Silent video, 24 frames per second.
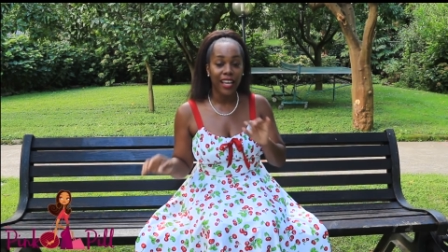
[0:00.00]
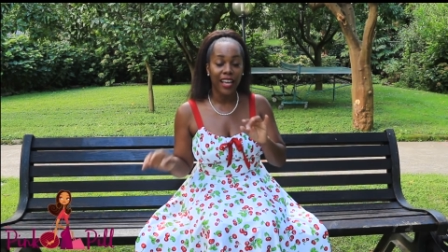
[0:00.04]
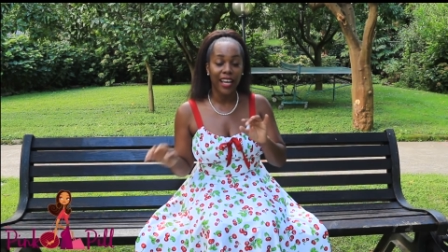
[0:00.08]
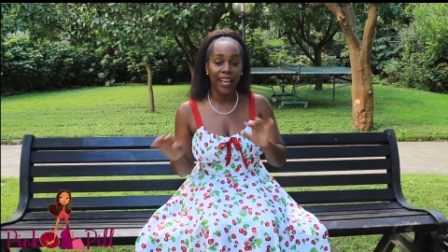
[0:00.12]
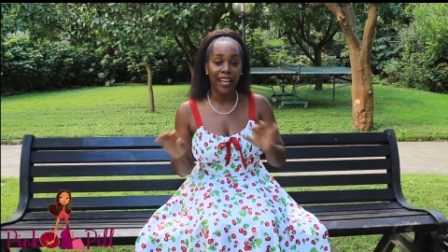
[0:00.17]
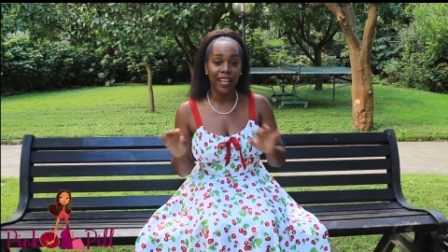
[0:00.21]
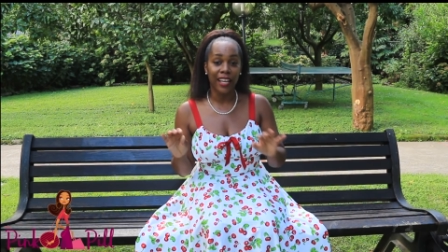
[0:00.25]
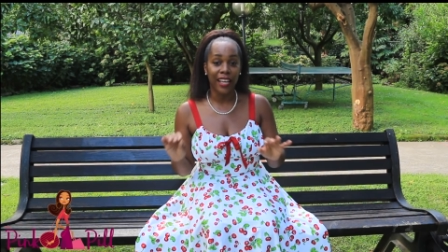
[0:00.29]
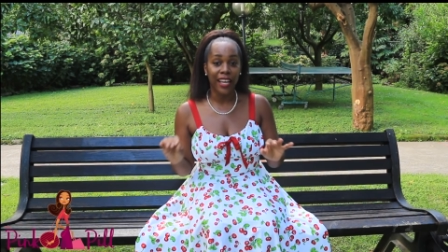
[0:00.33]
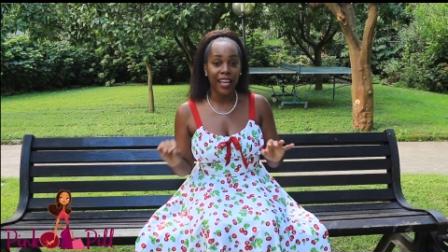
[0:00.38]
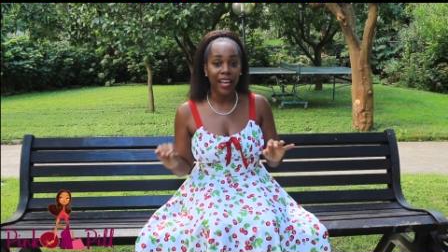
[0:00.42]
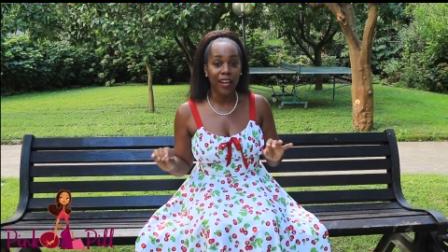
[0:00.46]

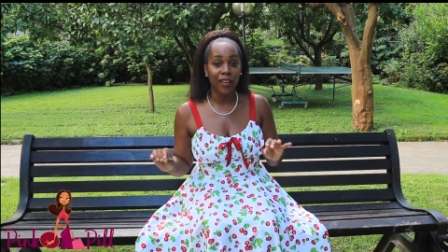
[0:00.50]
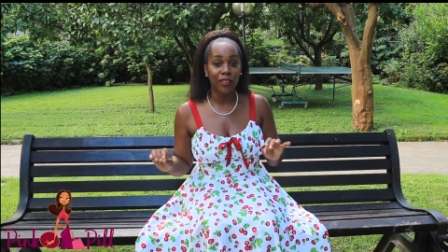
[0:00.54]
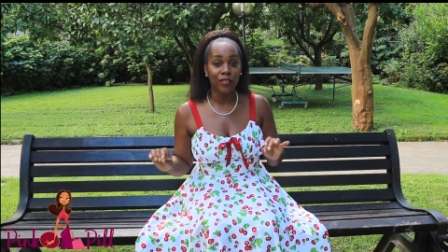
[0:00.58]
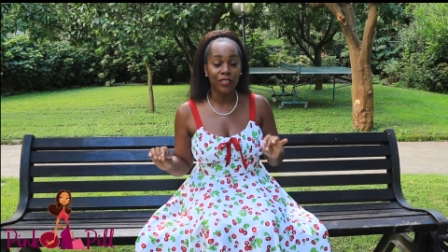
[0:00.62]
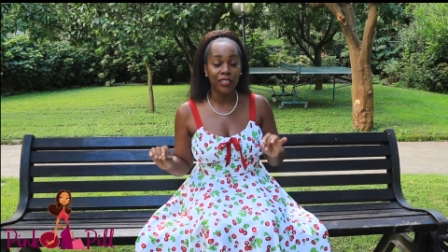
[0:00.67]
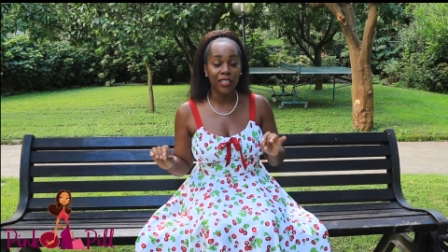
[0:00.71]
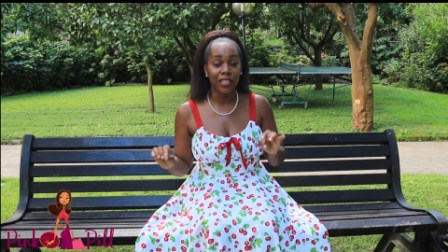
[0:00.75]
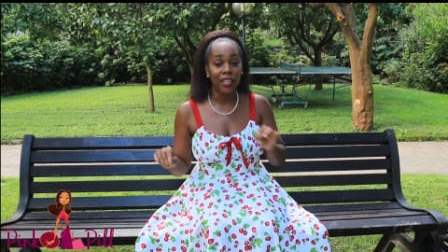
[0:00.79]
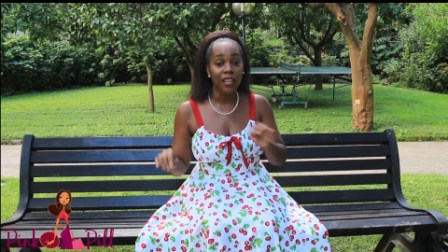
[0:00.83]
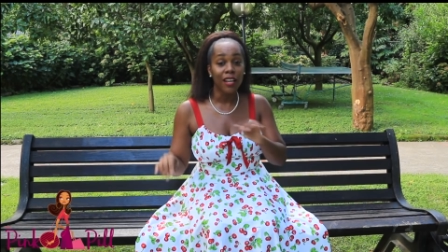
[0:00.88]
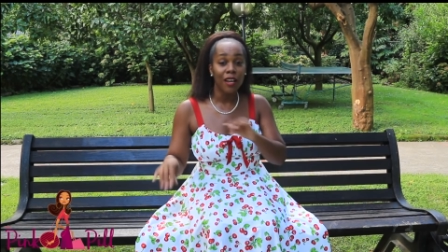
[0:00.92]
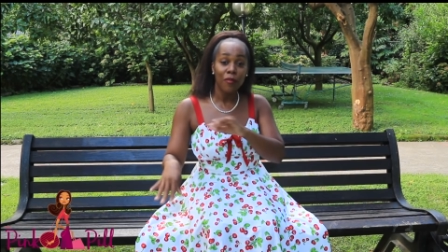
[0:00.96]
and
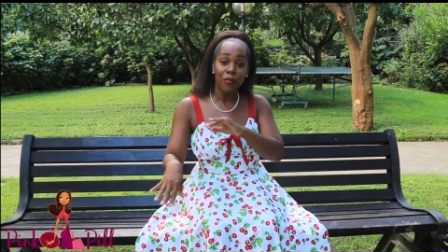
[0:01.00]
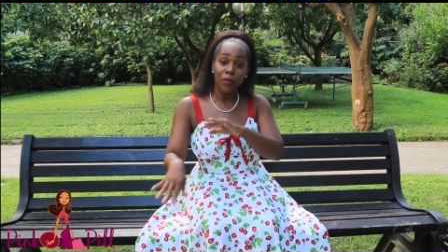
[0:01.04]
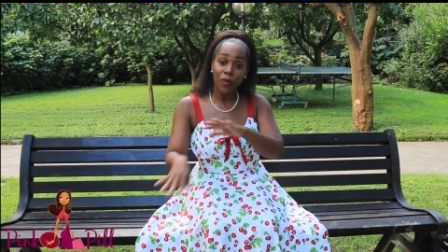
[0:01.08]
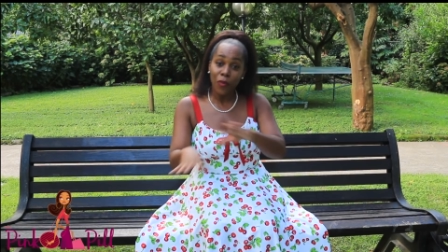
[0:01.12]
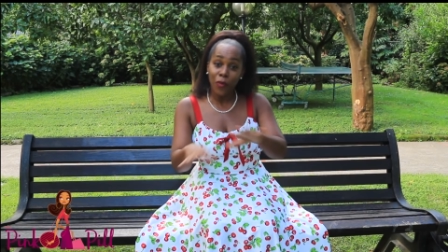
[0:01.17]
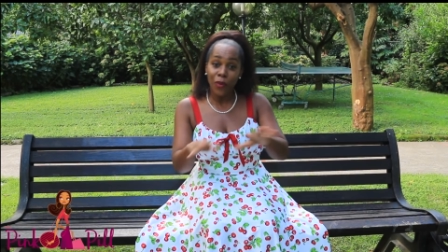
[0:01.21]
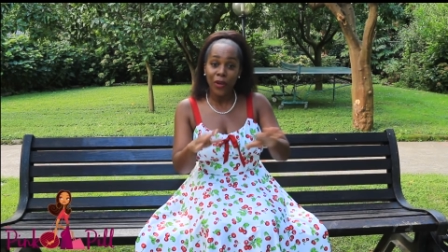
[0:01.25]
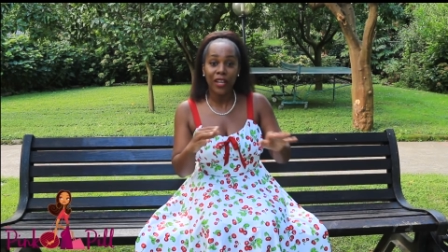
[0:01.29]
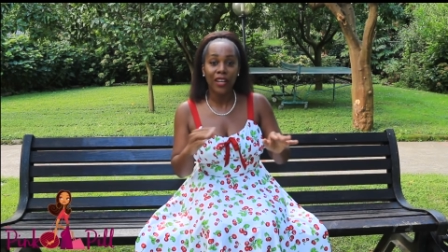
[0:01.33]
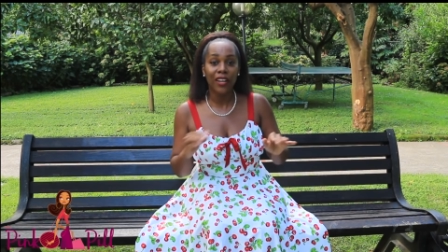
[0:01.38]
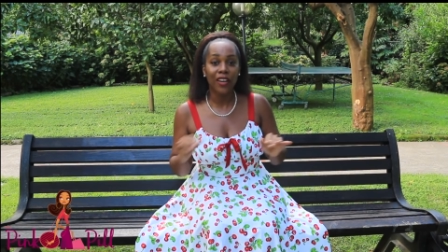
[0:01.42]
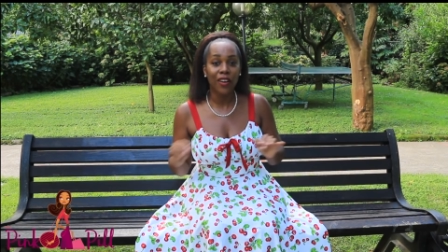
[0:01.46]
counseling, but
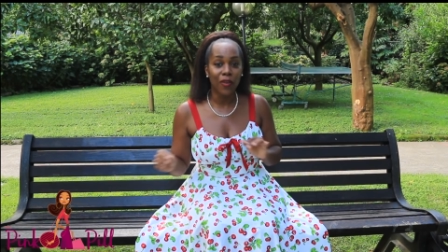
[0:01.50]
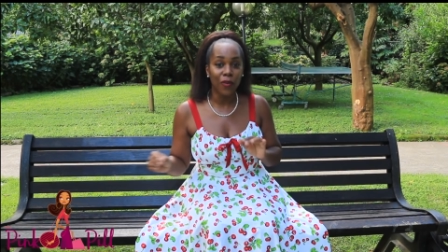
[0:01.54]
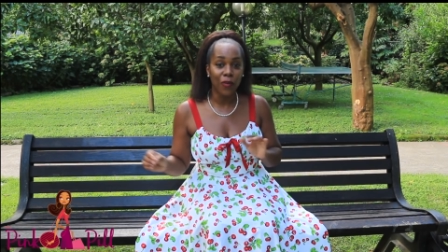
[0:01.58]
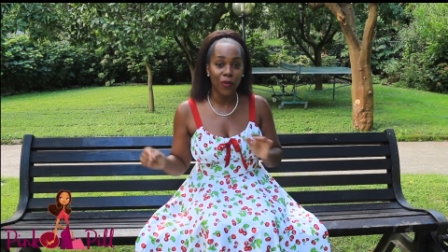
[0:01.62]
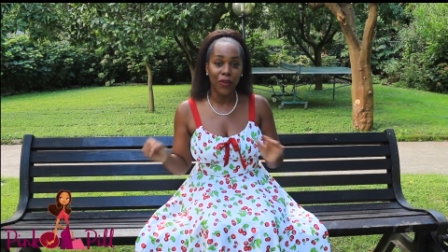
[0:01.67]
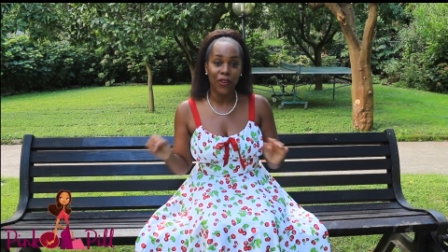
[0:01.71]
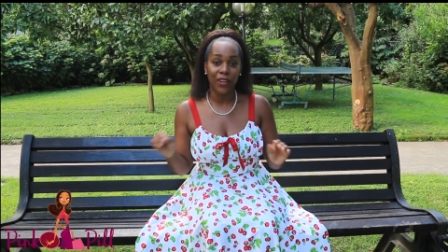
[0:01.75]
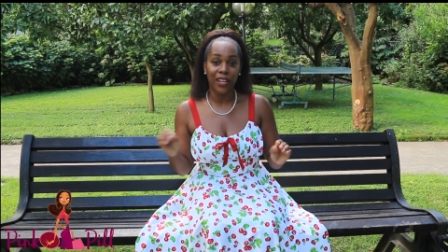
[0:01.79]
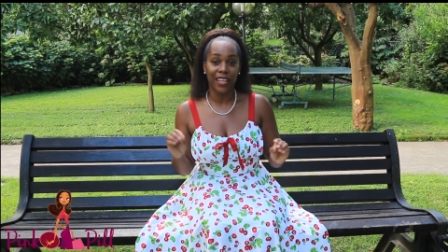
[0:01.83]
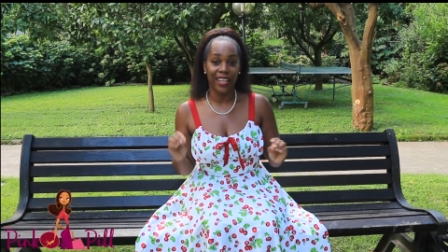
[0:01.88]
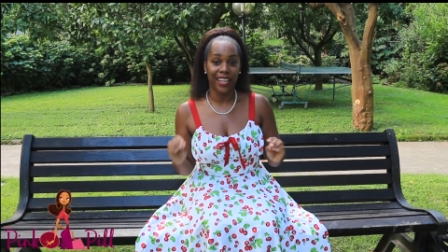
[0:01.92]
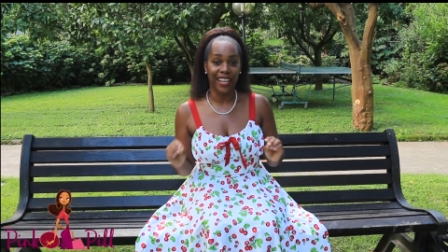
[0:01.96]
we gonna
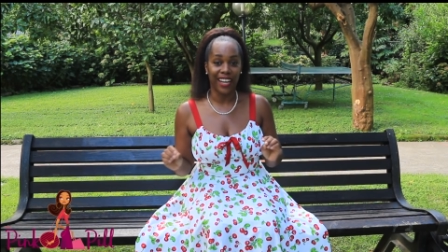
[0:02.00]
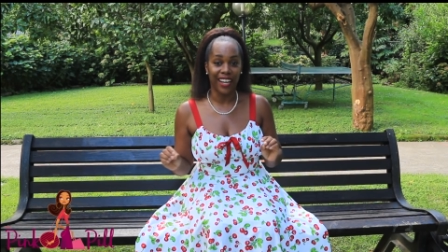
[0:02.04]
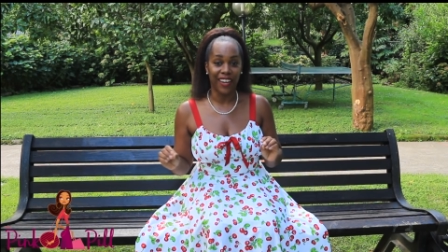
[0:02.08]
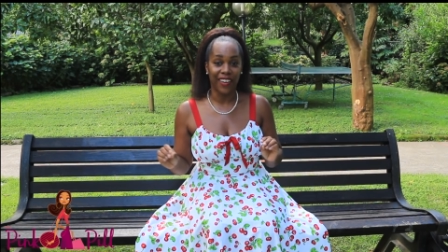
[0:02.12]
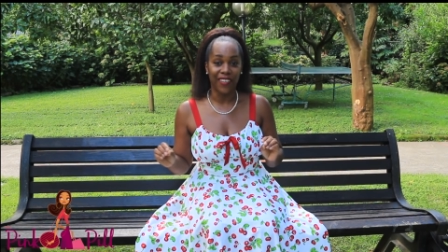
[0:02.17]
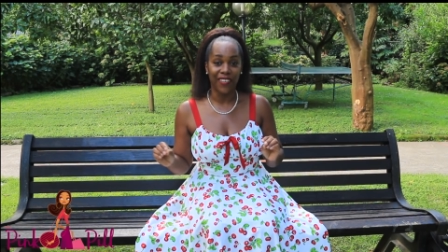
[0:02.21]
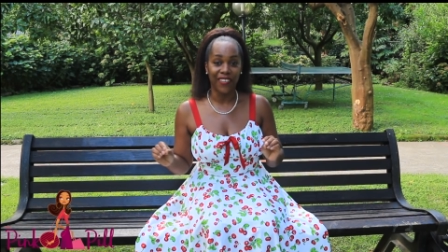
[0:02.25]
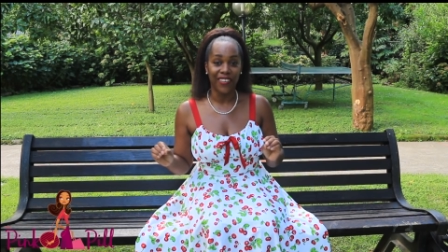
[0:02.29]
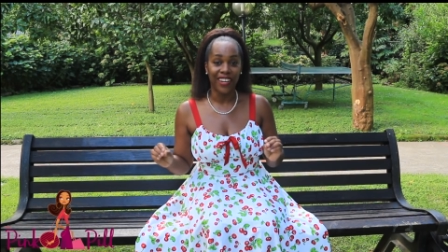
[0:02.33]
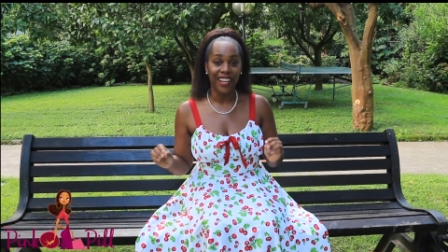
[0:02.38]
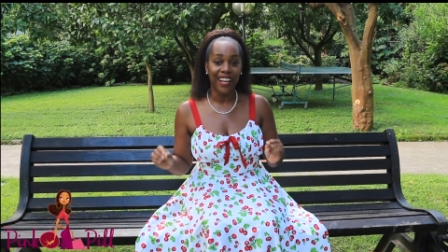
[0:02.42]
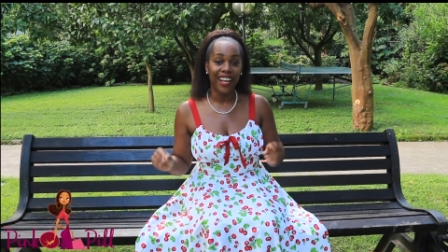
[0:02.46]
work it
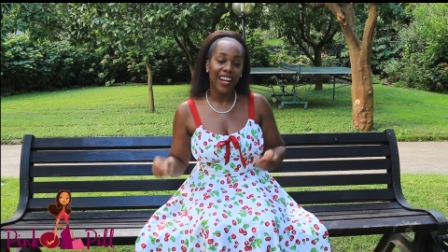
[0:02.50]
out.